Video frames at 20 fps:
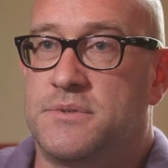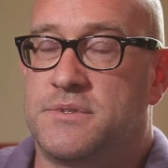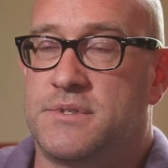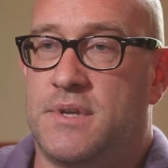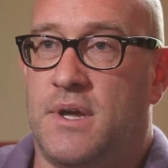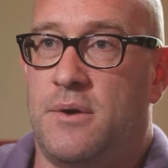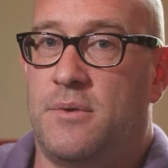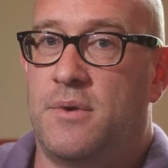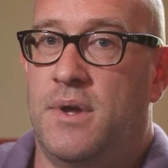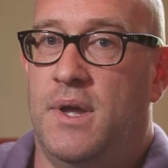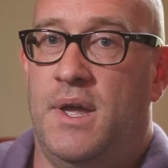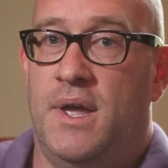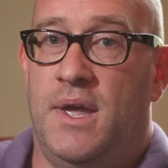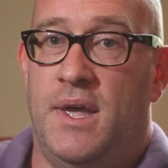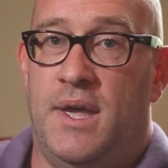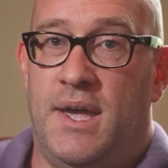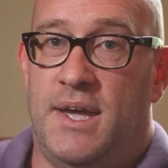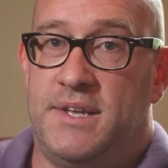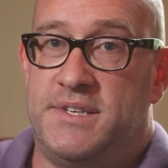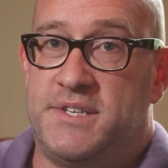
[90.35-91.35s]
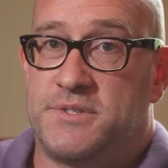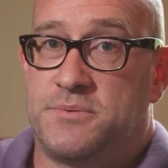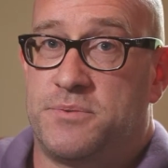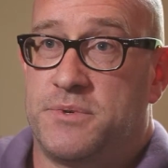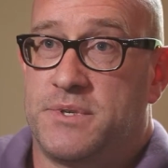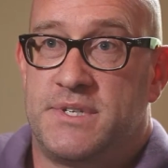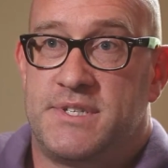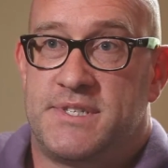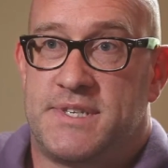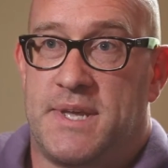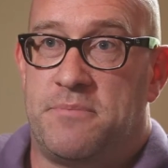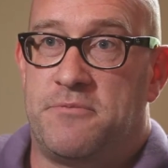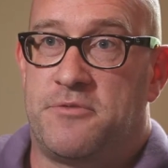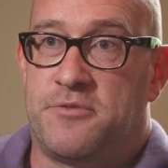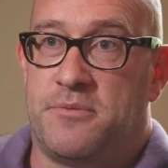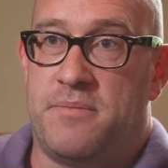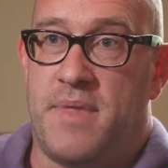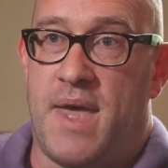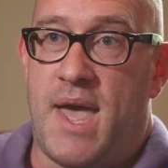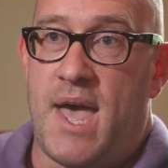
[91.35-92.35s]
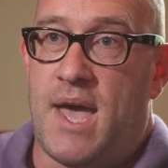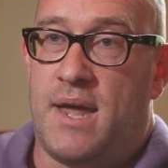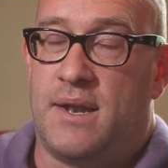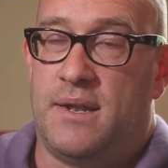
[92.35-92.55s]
So it just really stemmed from that.